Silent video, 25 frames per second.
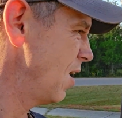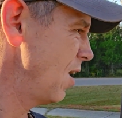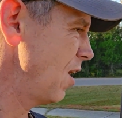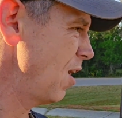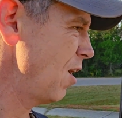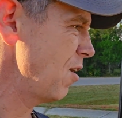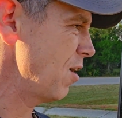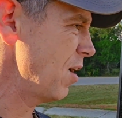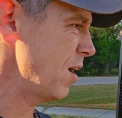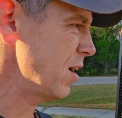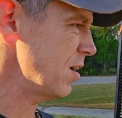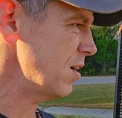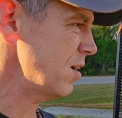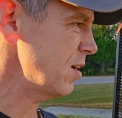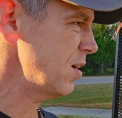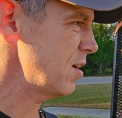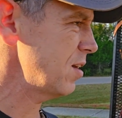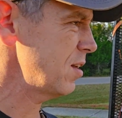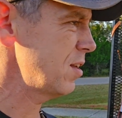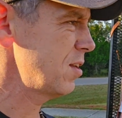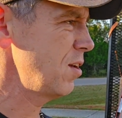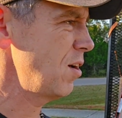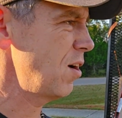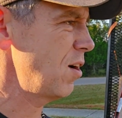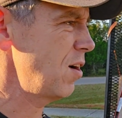All right,
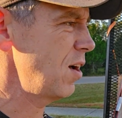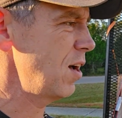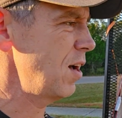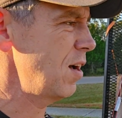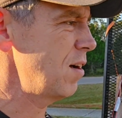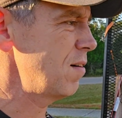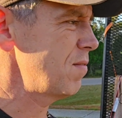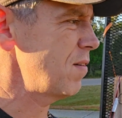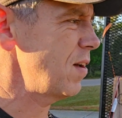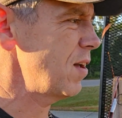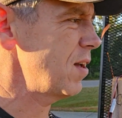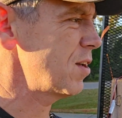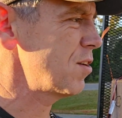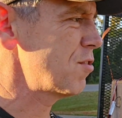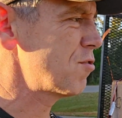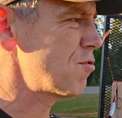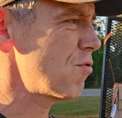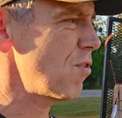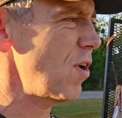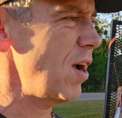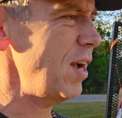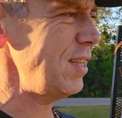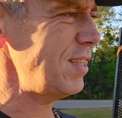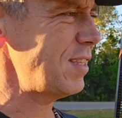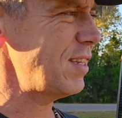y'all have a
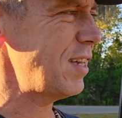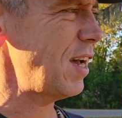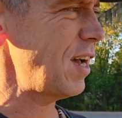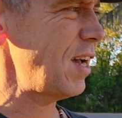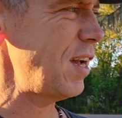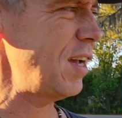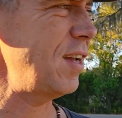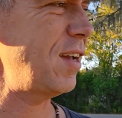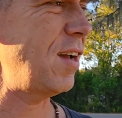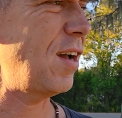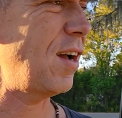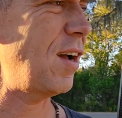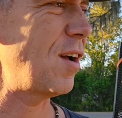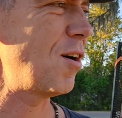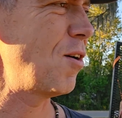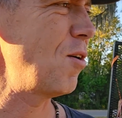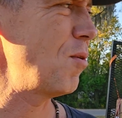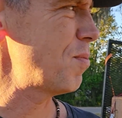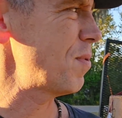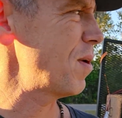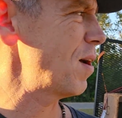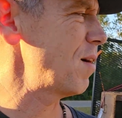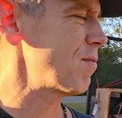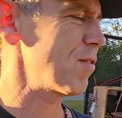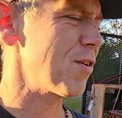great day. I hope
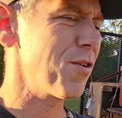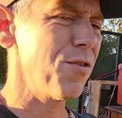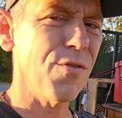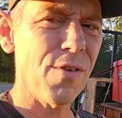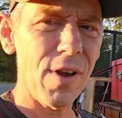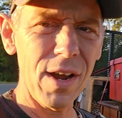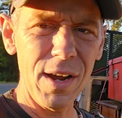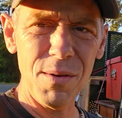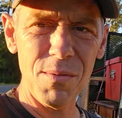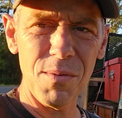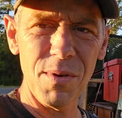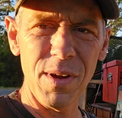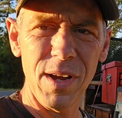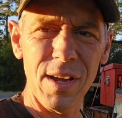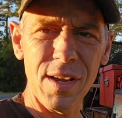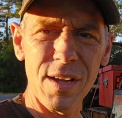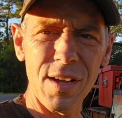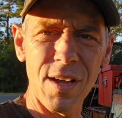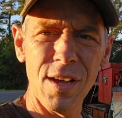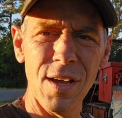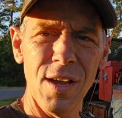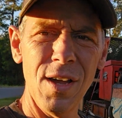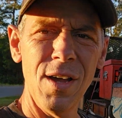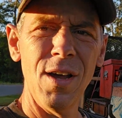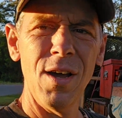you have a great week.